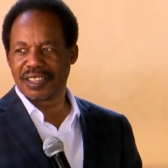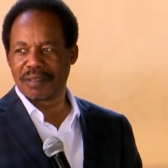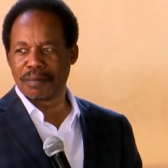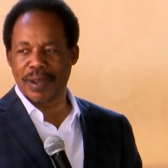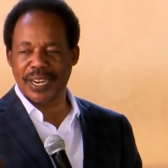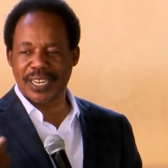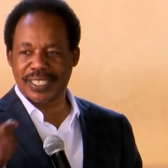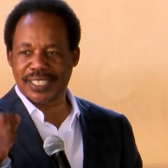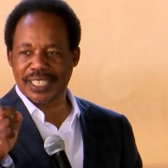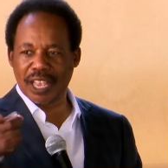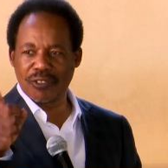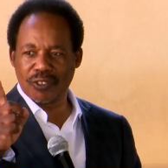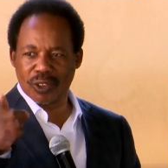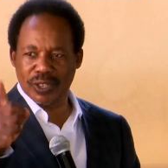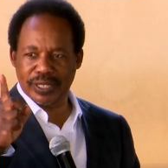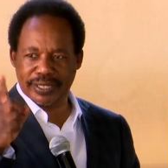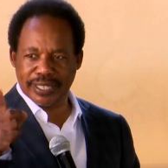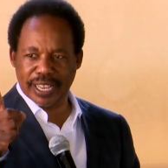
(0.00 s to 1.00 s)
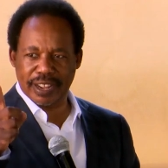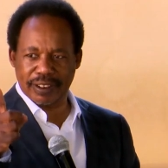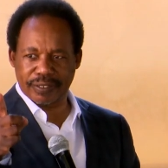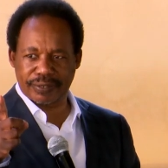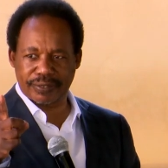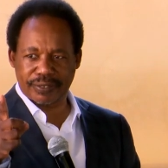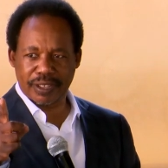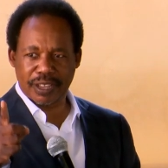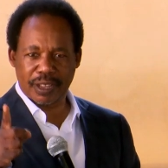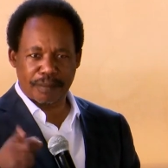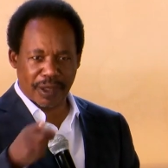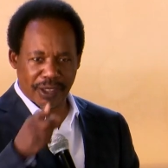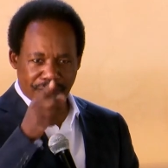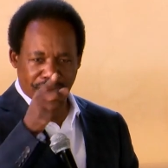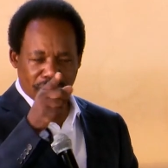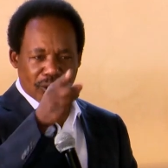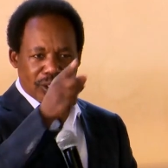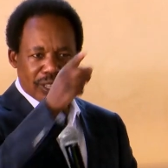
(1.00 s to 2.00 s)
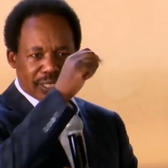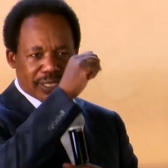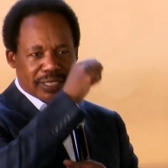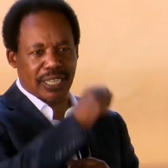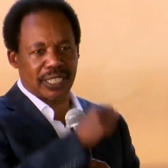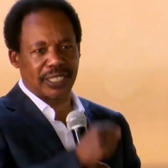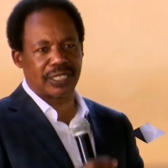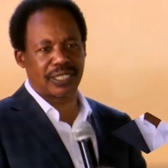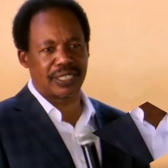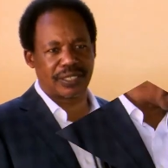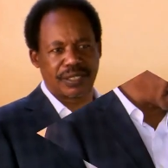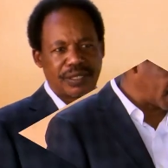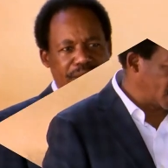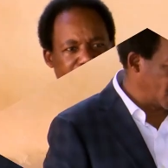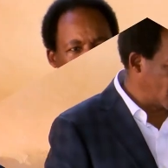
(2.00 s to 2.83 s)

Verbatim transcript: but save yourself by following instructions.